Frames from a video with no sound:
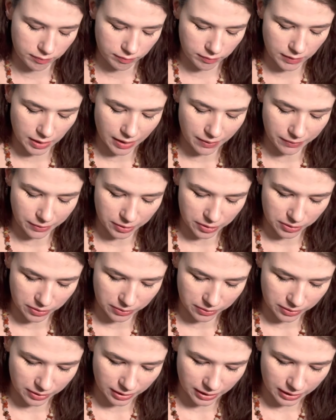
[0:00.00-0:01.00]
ever so
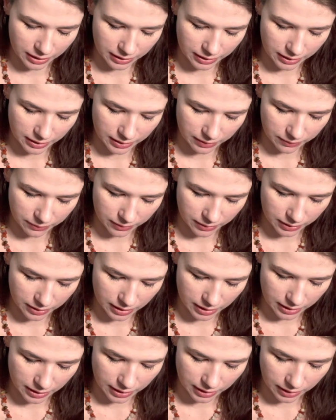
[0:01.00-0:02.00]
slightly different. I
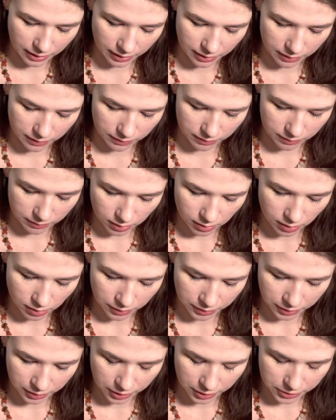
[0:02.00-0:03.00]
think the
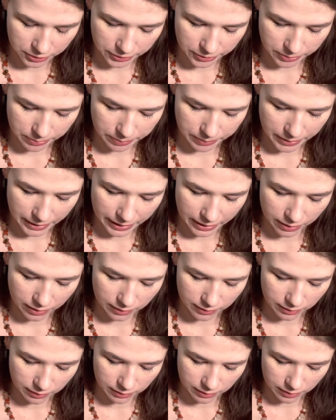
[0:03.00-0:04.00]
larger
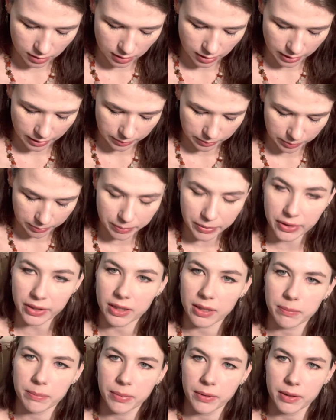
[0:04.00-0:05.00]
pair I will put
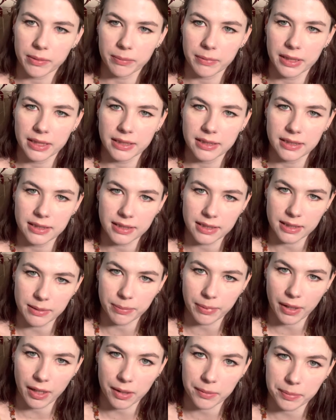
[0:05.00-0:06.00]
up on my
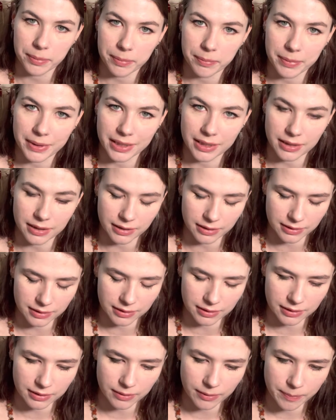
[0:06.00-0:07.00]
Depop
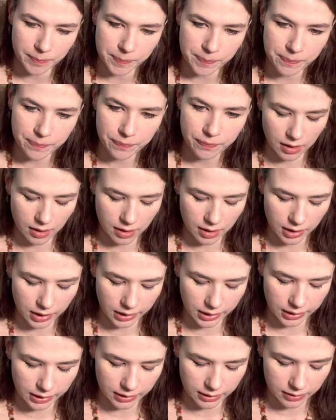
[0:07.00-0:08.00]
because
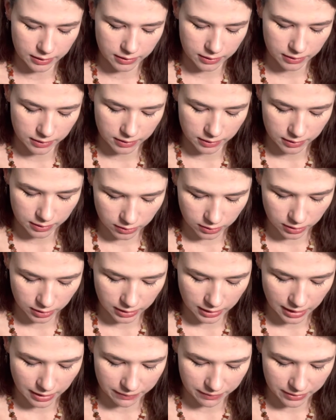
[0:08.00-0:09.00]
they just
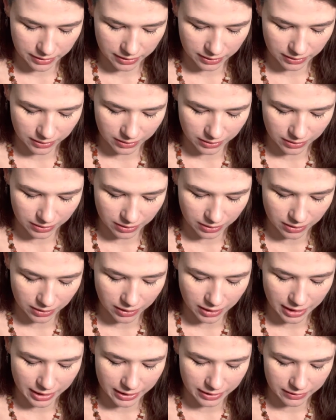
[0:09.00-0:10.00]
have
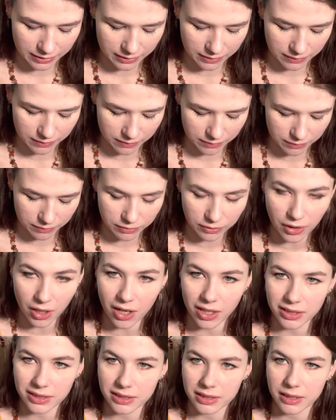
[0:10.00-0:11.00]
slight
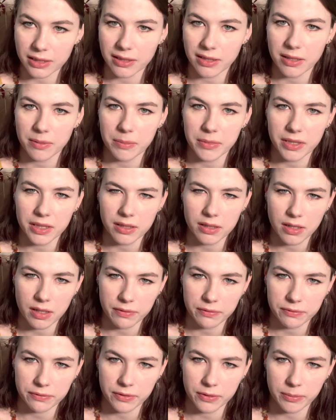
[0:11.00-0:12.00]
flaws in them,
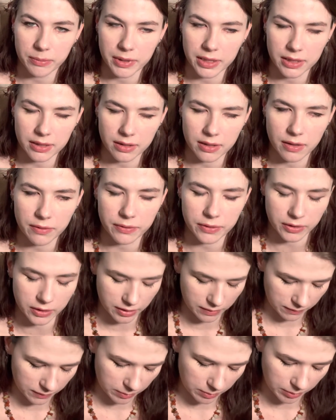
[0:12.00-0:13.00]
enough for me to not feel
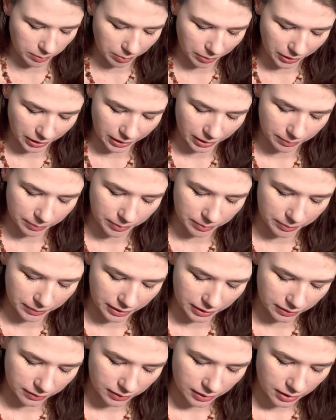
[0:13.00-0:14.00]
comfortable putting up in my